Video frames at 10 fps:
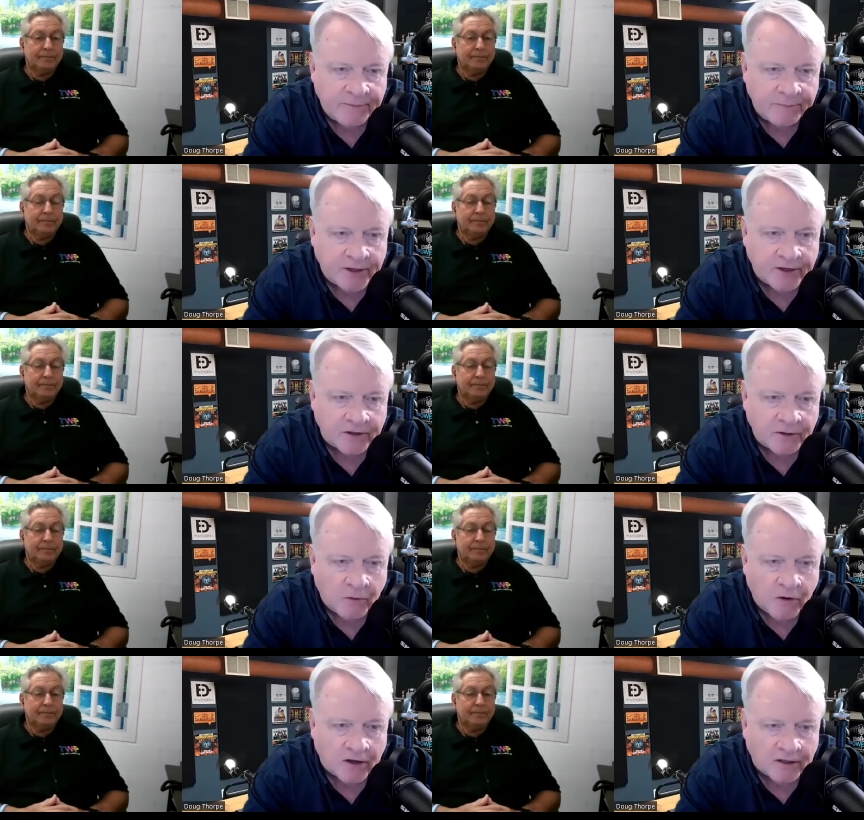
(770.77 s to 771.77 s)
Speaker 1: and put it on the
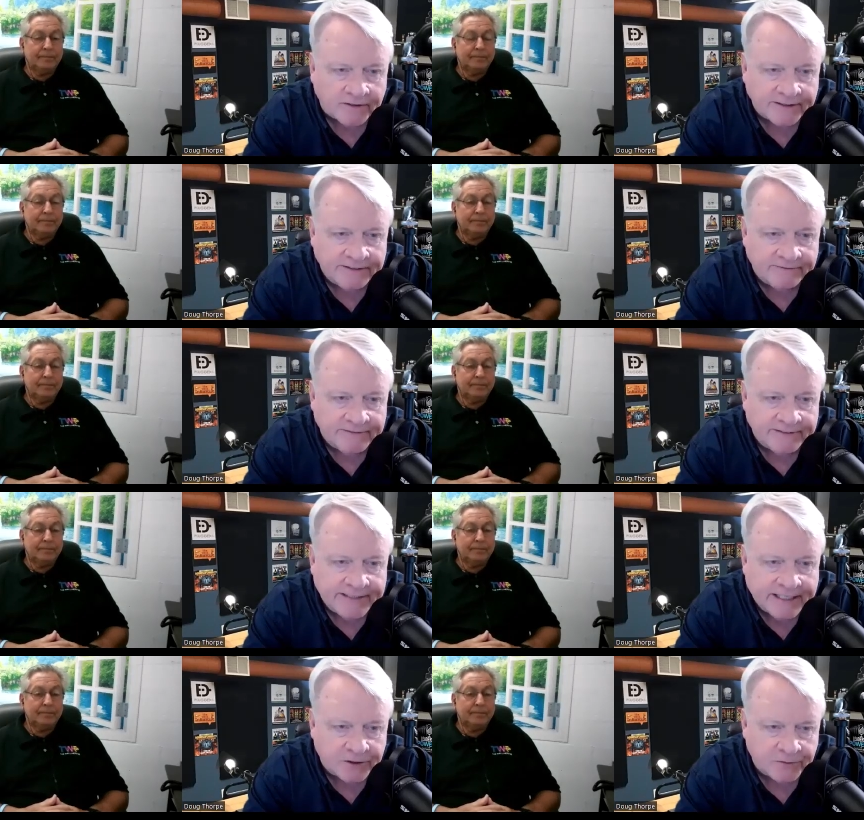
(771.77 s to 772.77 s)
wall. It,
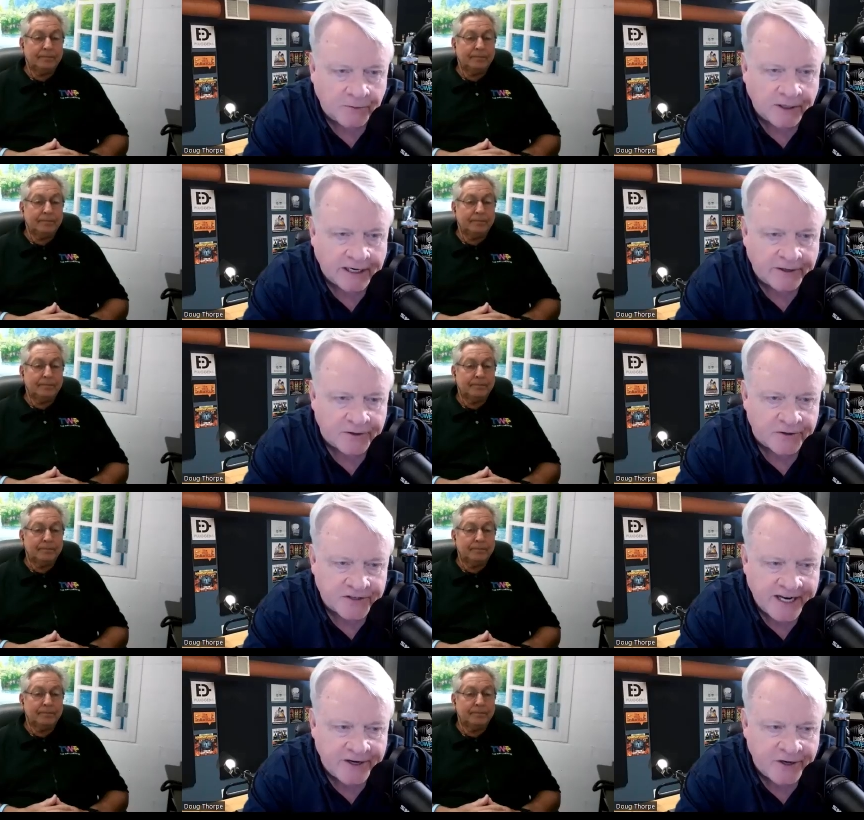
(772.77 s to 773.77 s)
that's what I
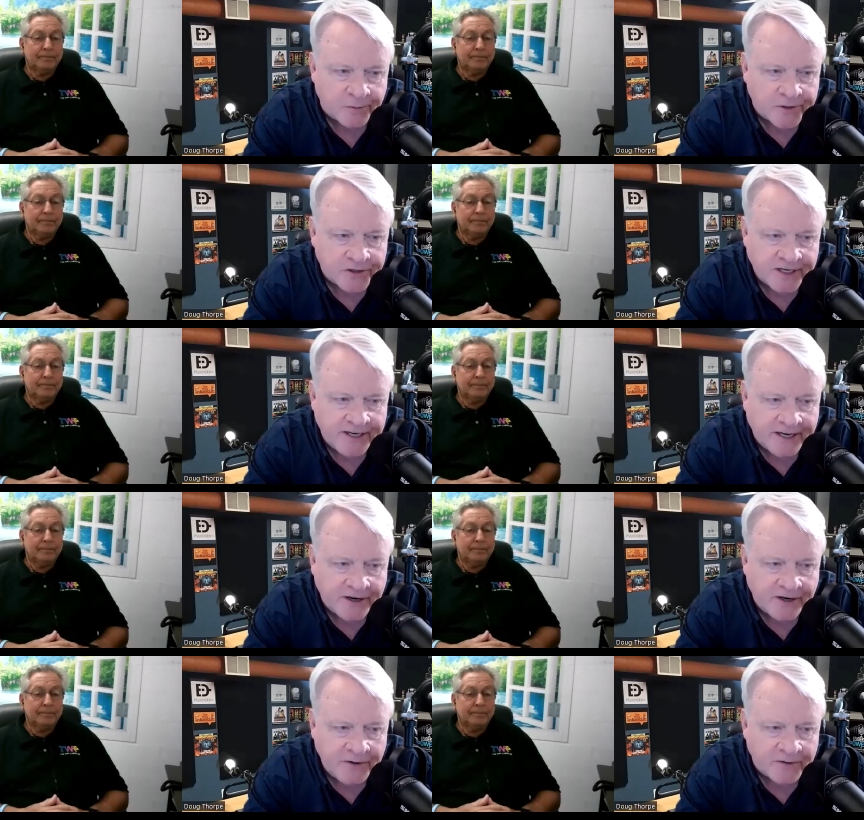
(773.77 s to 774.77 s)
understand your machine
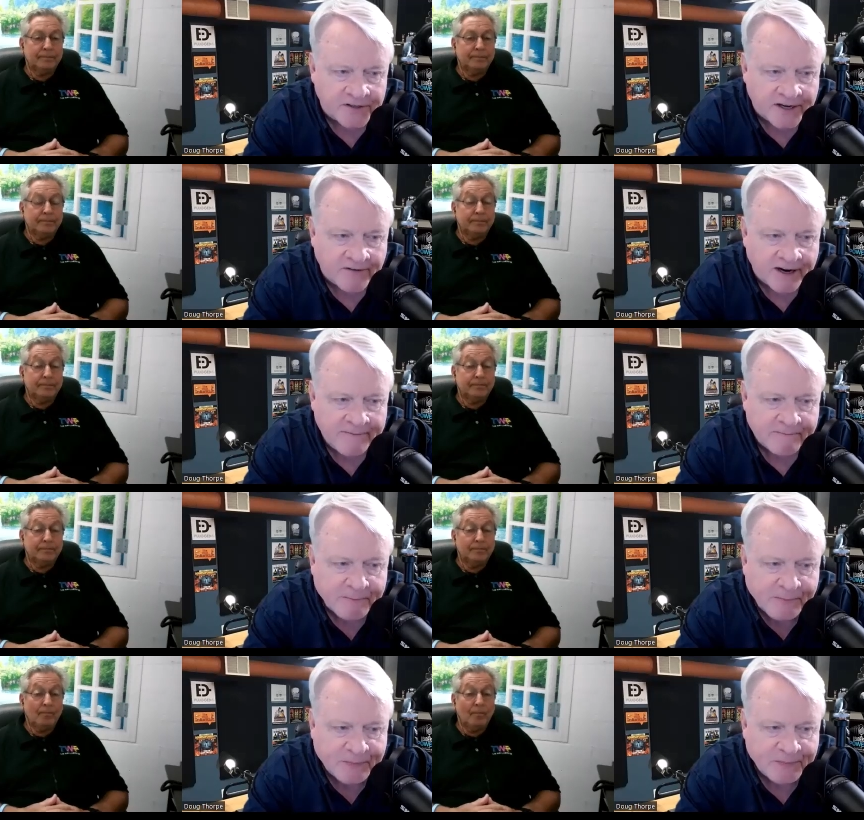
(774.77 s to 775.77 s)
can do. Is that right?
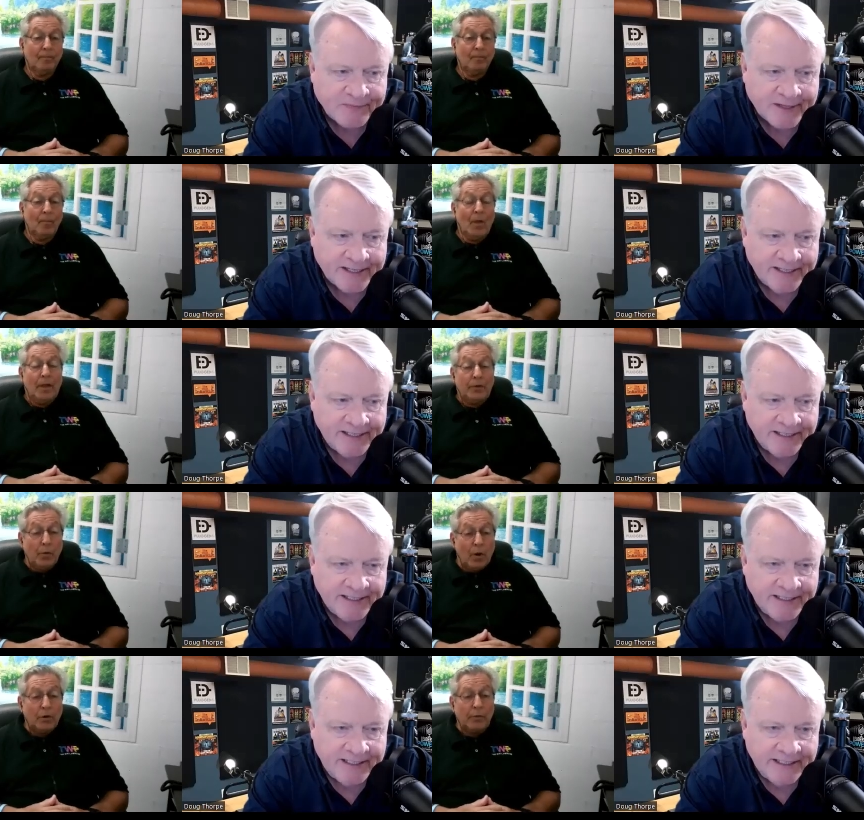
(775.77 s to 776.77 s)
Speaker 2: You
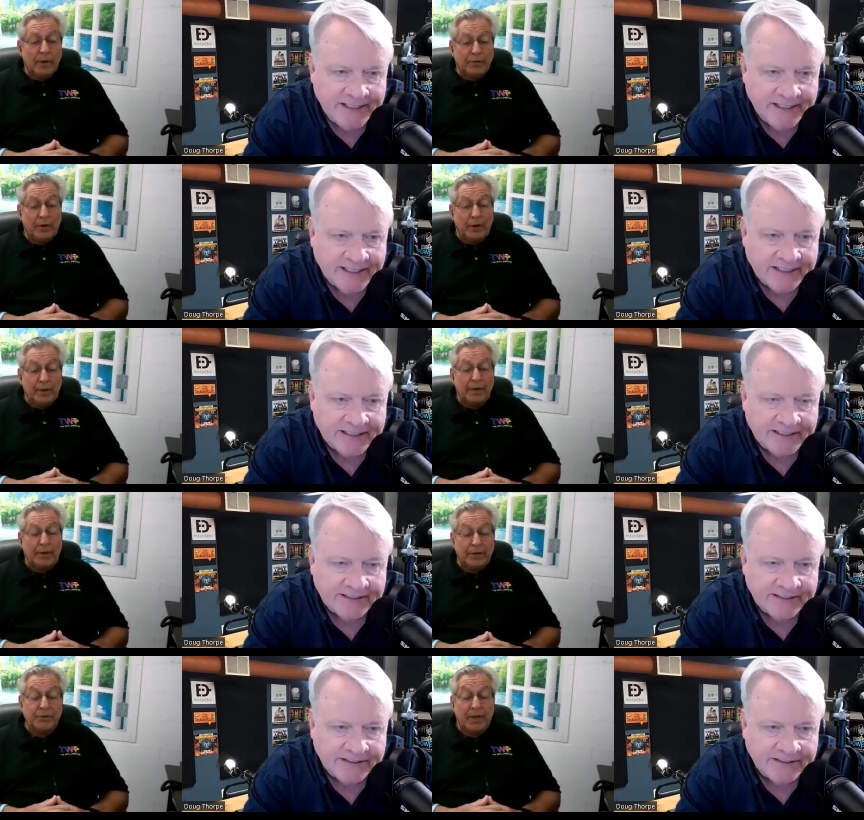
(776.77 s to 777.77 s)
are correct, Doug. it
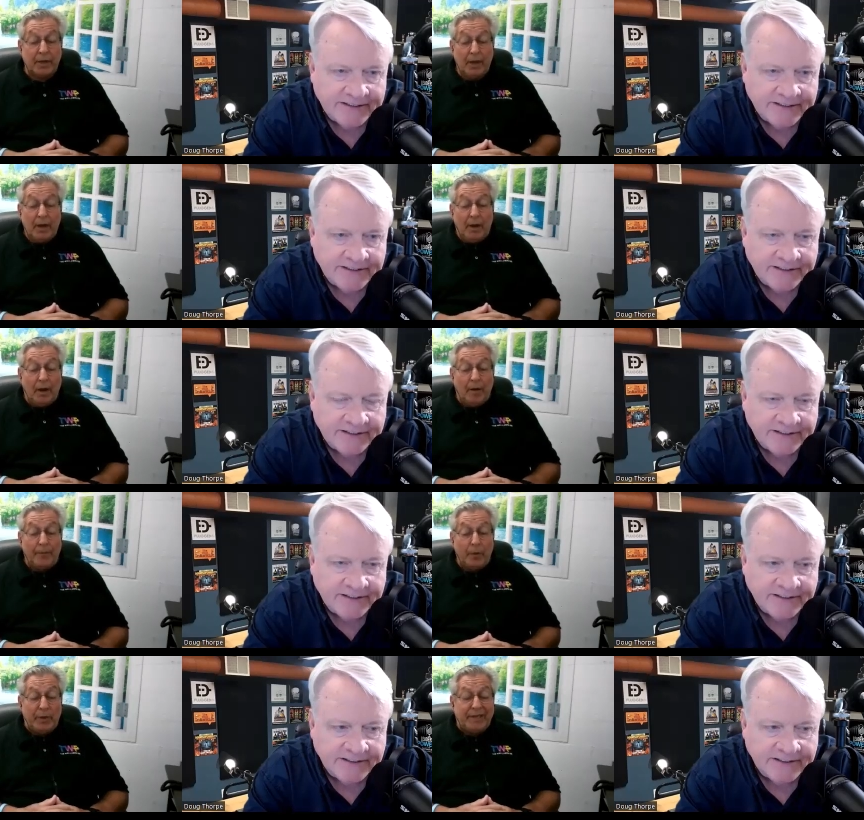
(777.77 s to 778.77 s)
is a um,
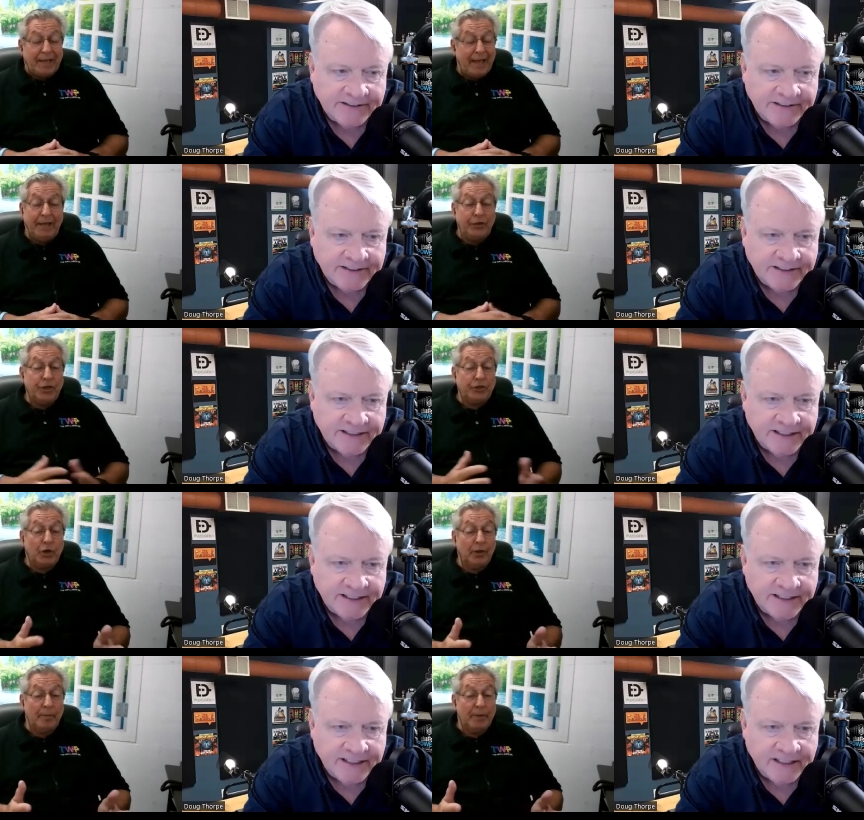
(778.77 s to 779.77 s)
we take any
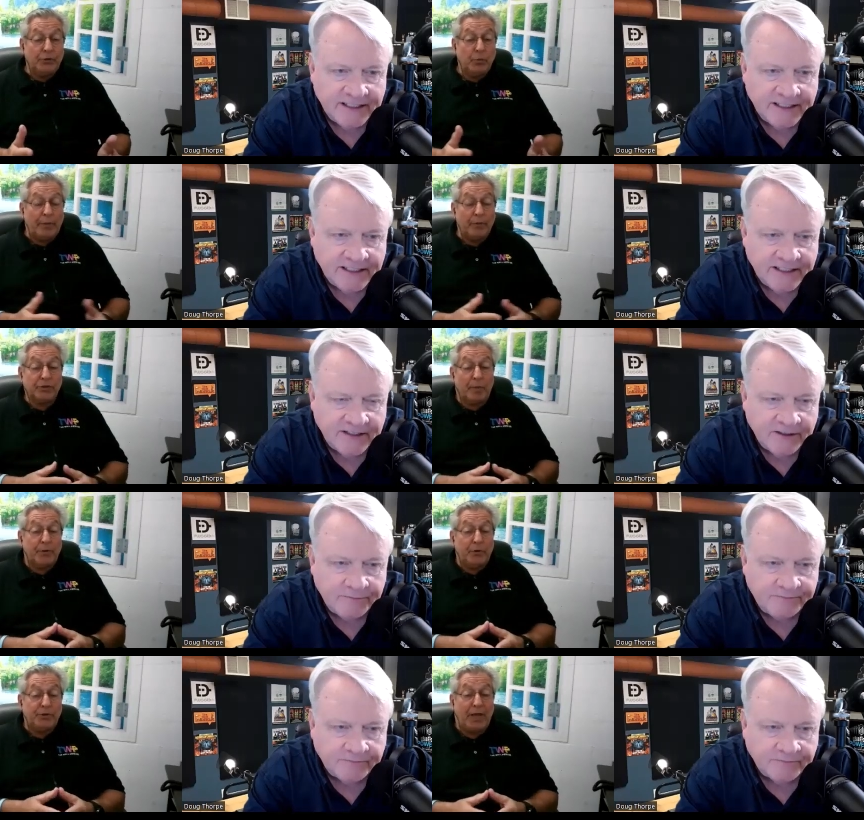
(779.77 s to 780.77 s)
digital image, whether it's something
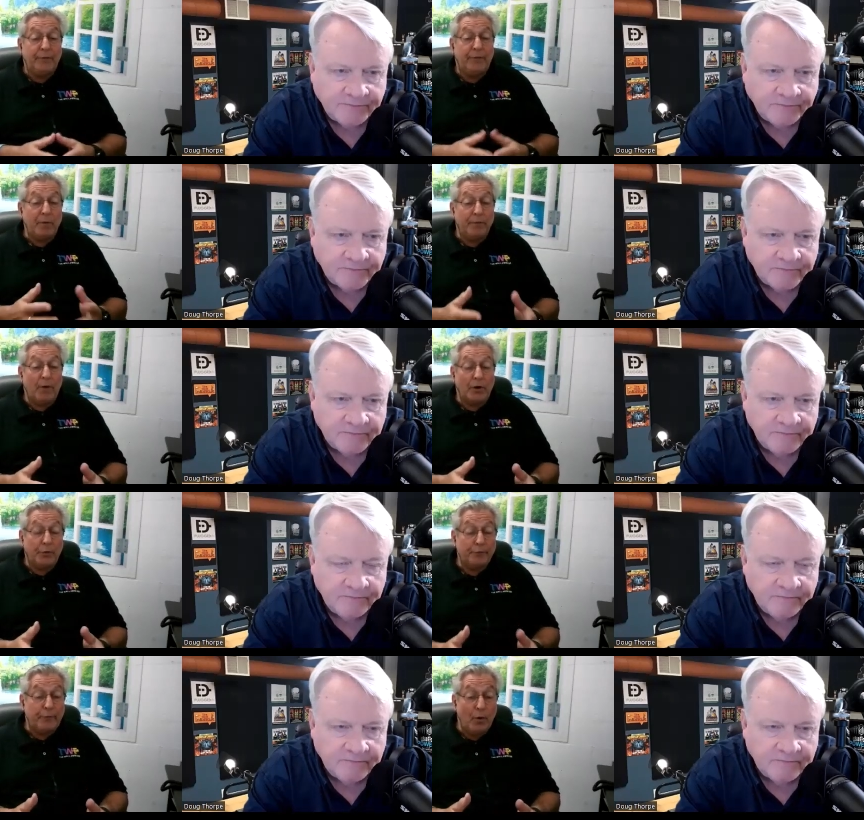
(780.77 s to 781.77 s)
you take from your, on your
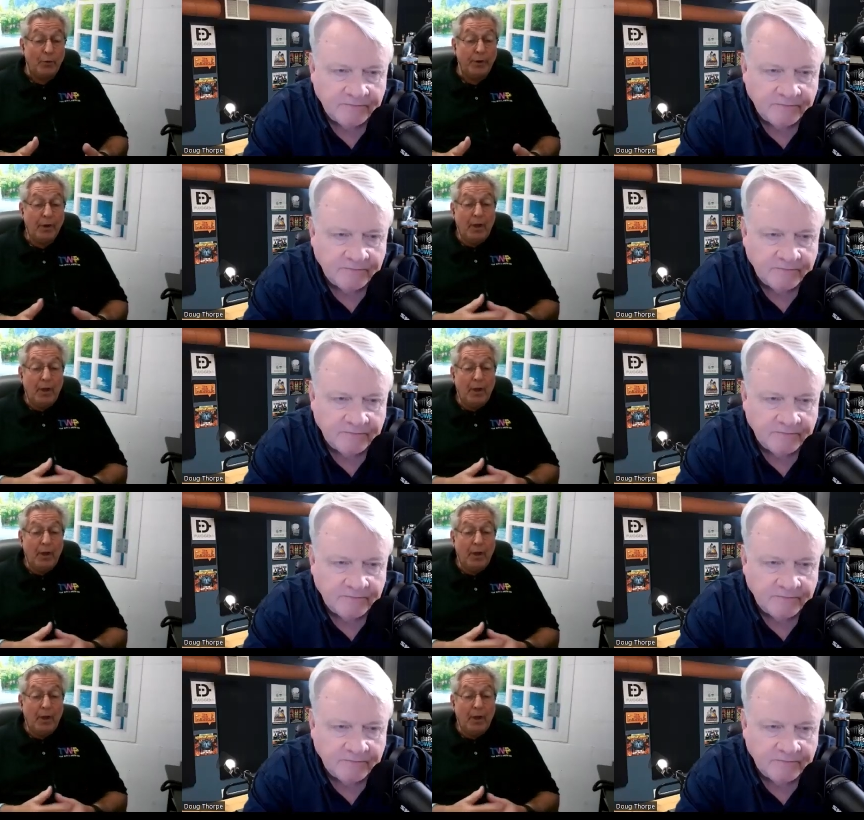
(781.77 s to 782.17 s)
phone.